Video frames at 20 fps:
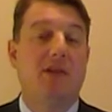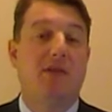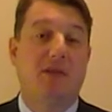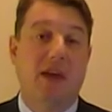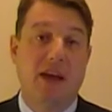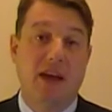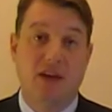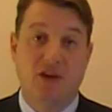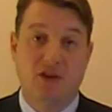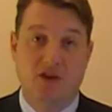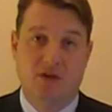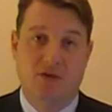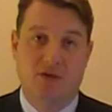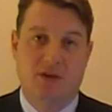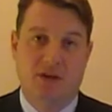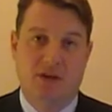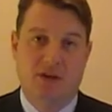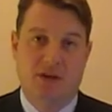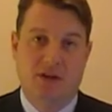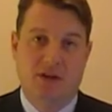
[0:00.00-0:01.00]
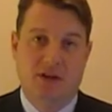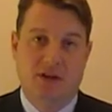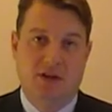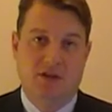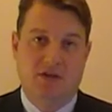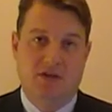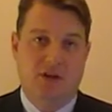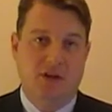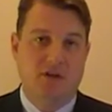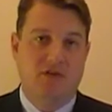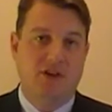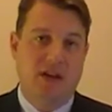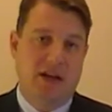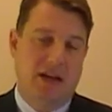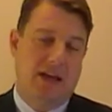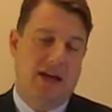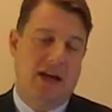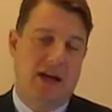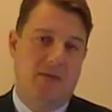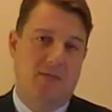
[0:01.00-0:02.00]
thank you to those
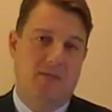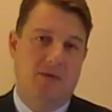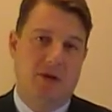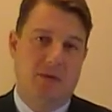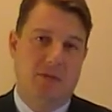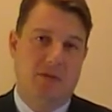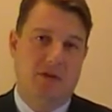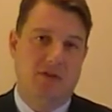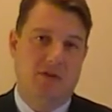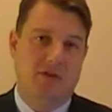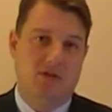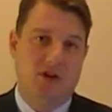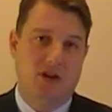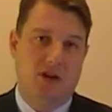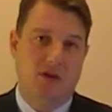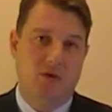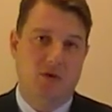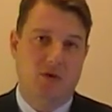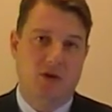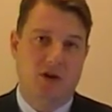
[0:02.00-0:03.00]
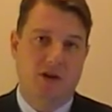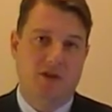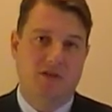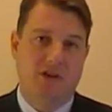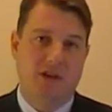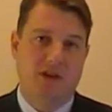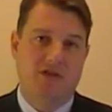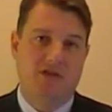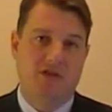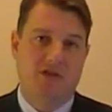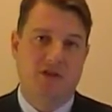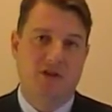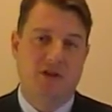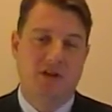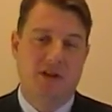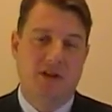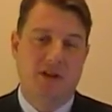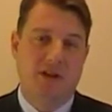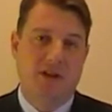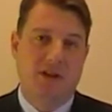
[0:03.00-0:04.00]
dedicated people inside the organisation
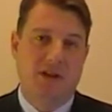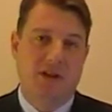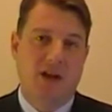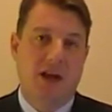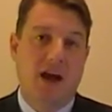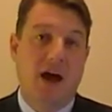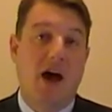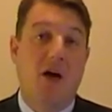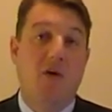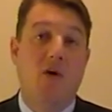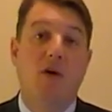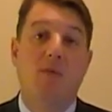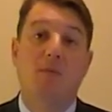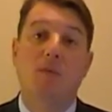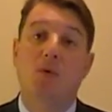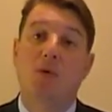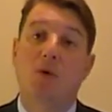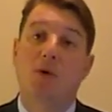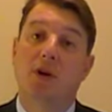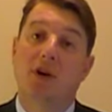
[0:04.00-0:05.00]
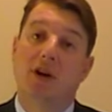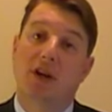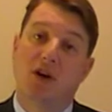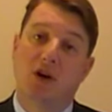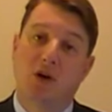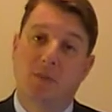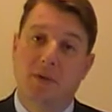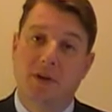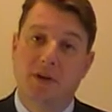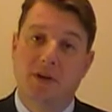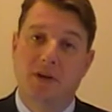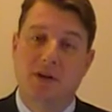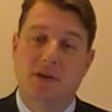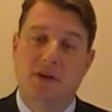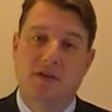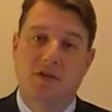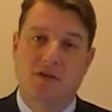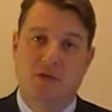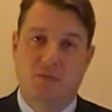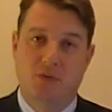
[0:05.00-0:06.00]
that are on board and are helping
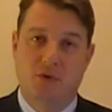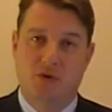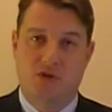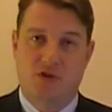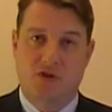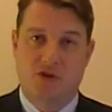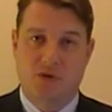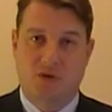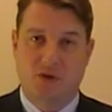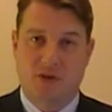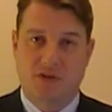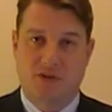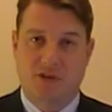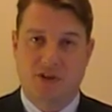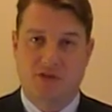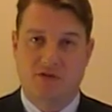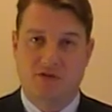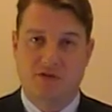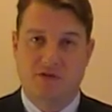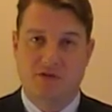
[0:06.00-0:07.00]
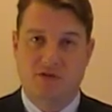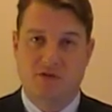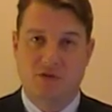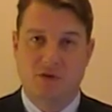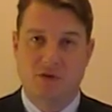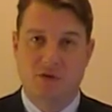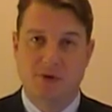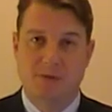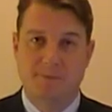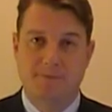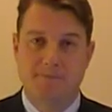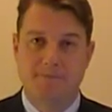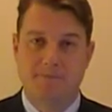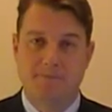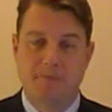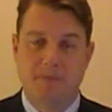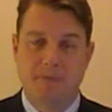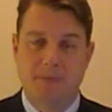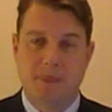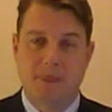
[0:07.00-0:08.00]
to push the organisation forward.
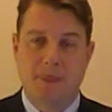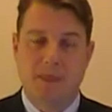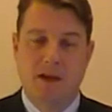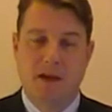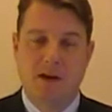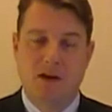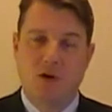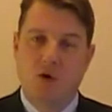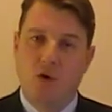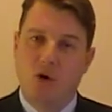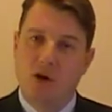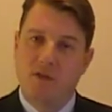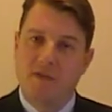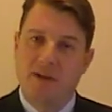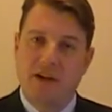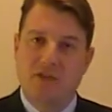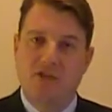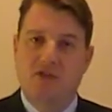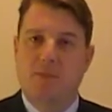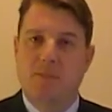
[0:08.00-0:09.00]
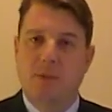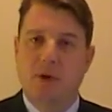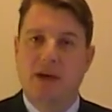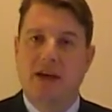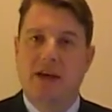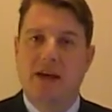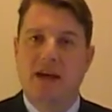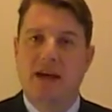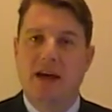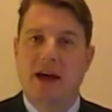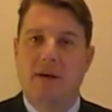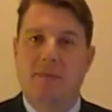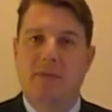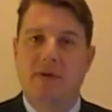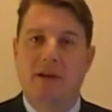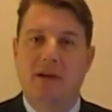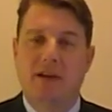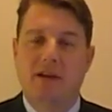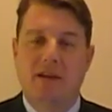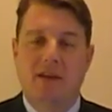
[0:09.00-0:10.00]
All of that speaking
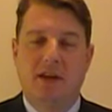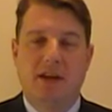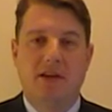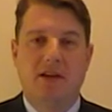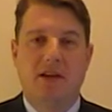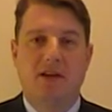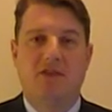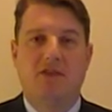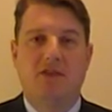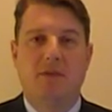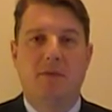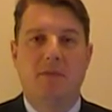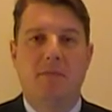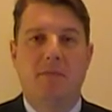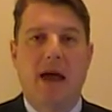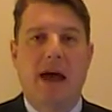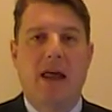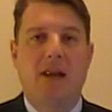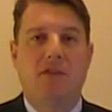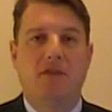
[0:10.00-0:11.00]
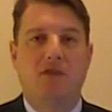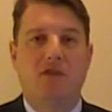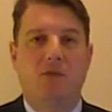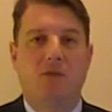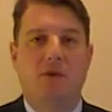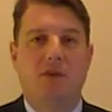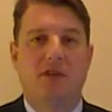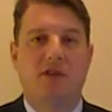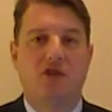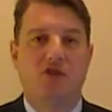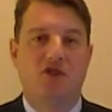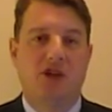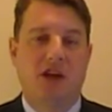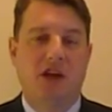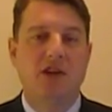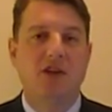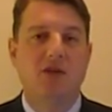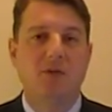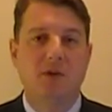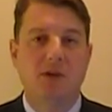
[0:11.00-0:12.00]
up then needs to be balanced with
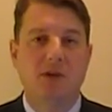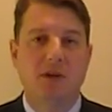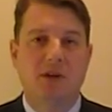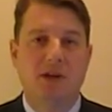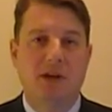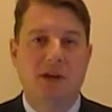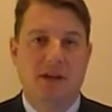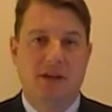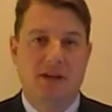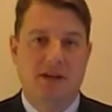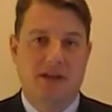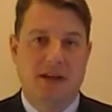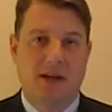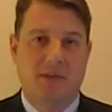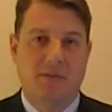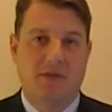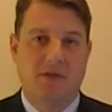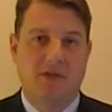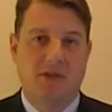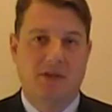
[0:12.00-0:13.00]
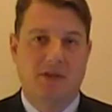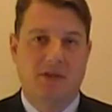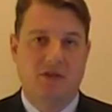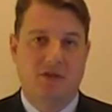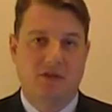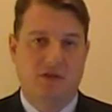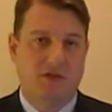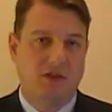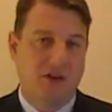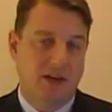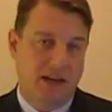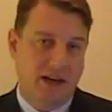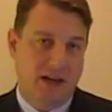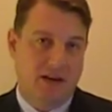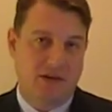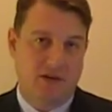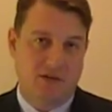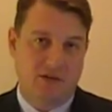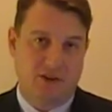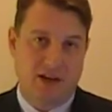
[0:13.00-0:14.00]
genuine attempts to seek
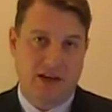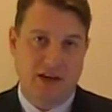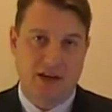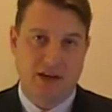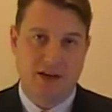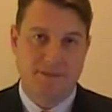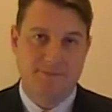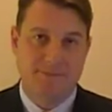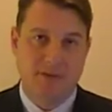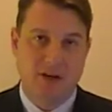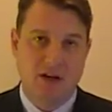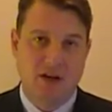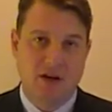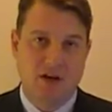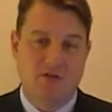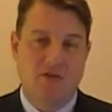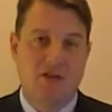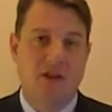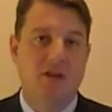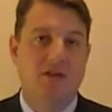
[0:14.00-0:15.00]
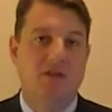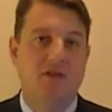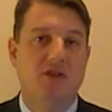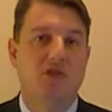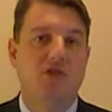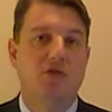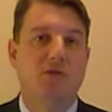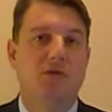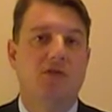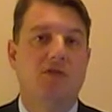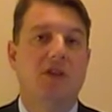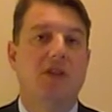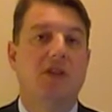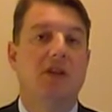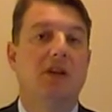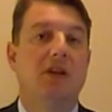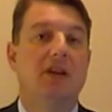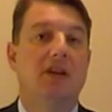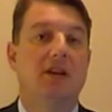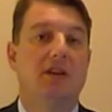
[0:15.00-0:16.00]
understanding of the individuals that the
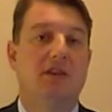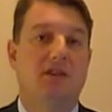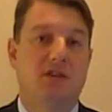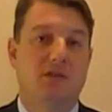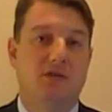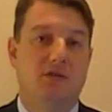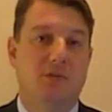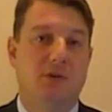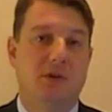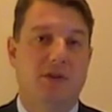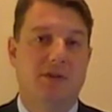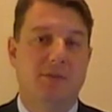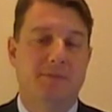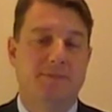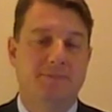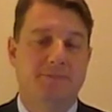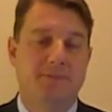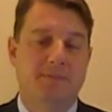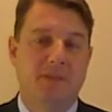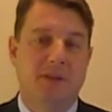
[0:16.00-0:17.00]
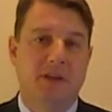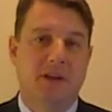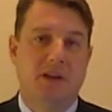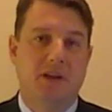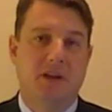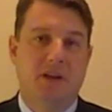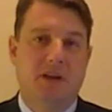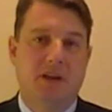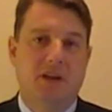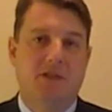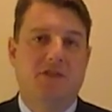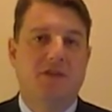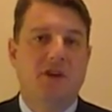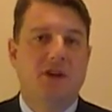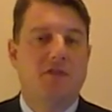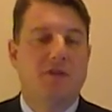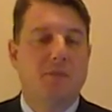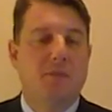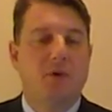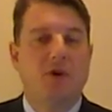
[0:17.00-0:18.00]
leader deals with. You see,
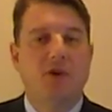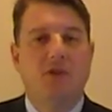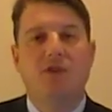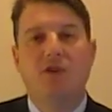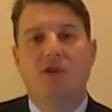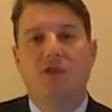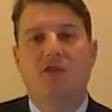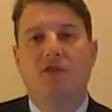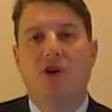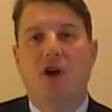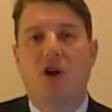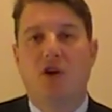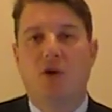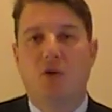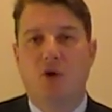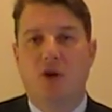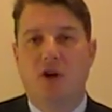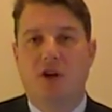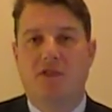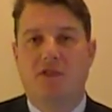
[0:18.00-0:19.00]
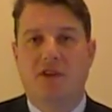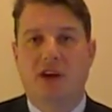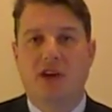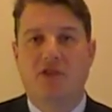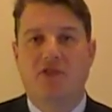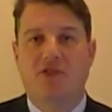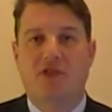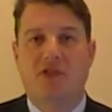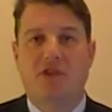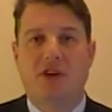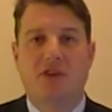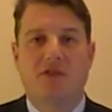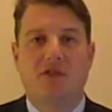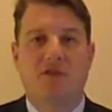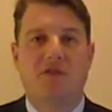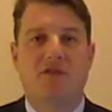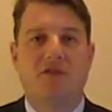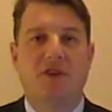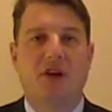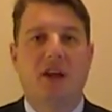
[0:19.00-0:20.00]
if a person inside an organisation
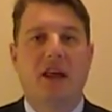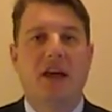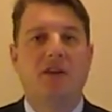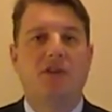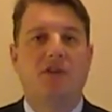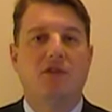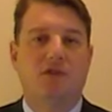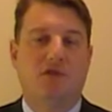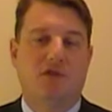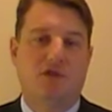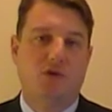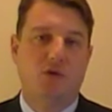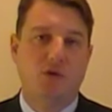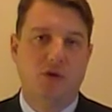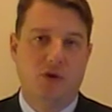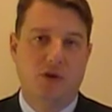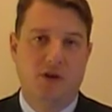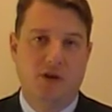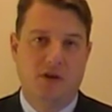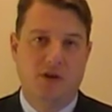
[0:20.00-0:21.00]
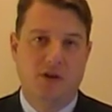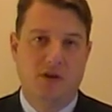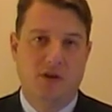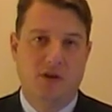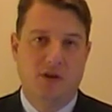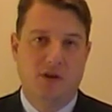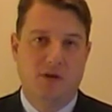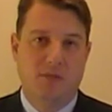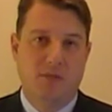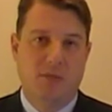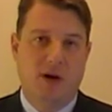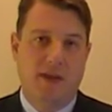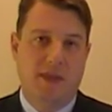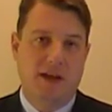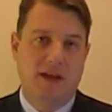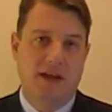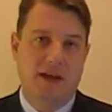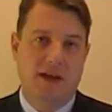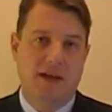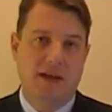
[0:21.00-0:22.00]
doesn't feel understood by
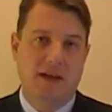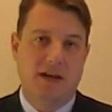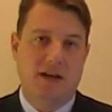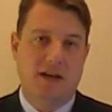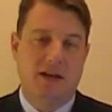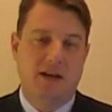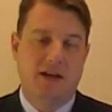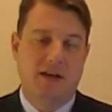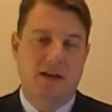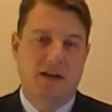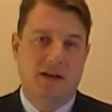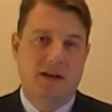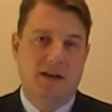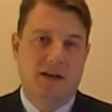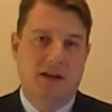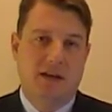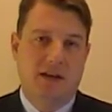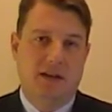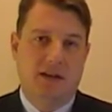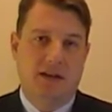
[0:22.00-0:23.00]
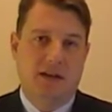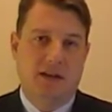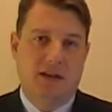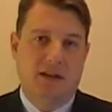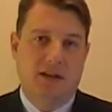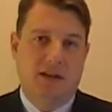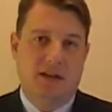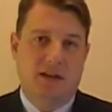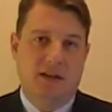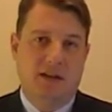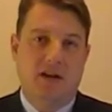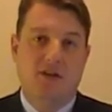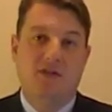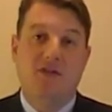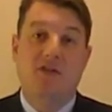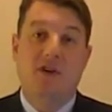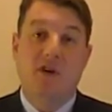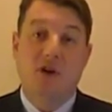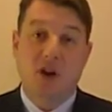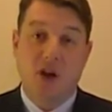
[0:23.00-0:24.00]
their leader, then it's
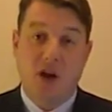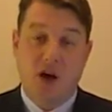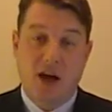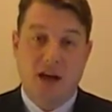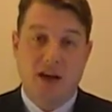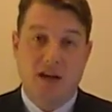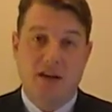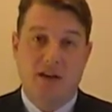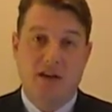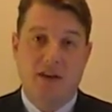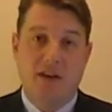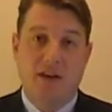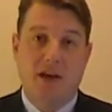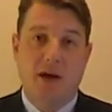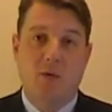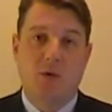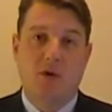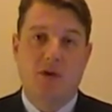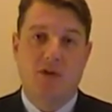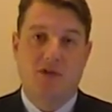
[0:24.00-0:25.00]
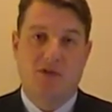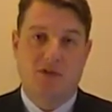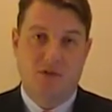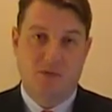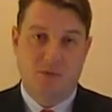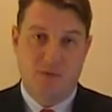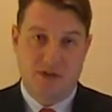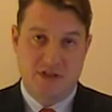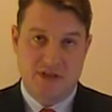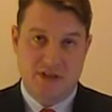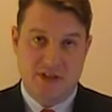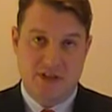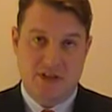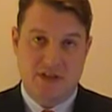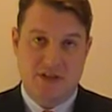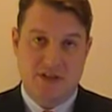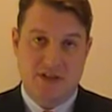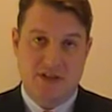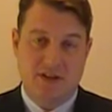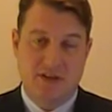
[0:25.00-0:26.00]
very likely that they will
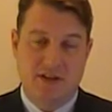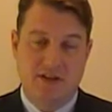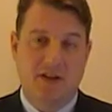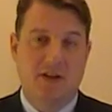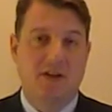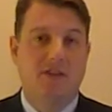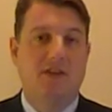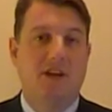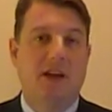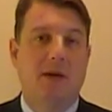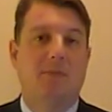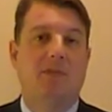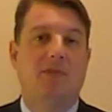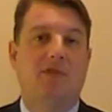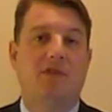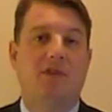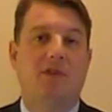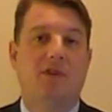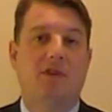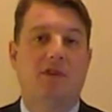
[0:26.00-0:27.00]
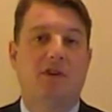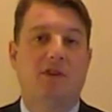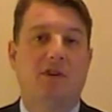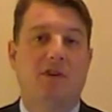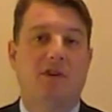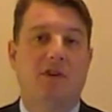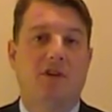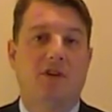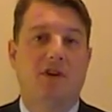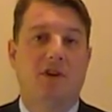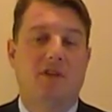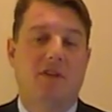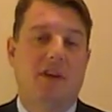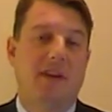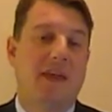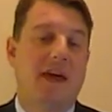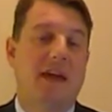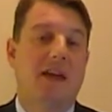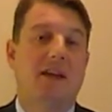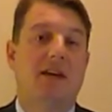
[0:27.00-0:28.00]
resist the attempts
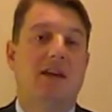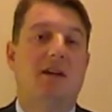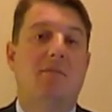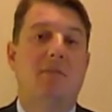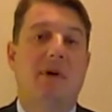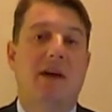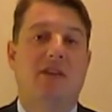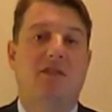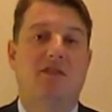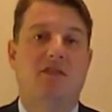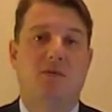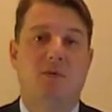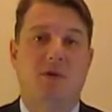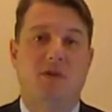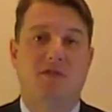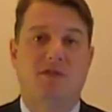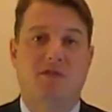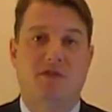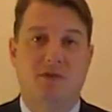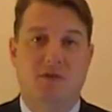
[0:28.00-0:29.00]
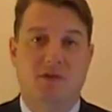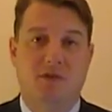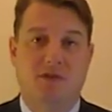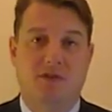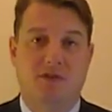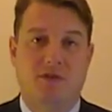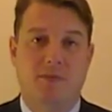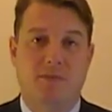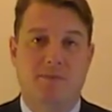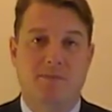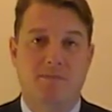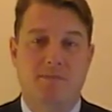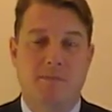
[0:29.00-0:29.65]
that leader makes to influence them.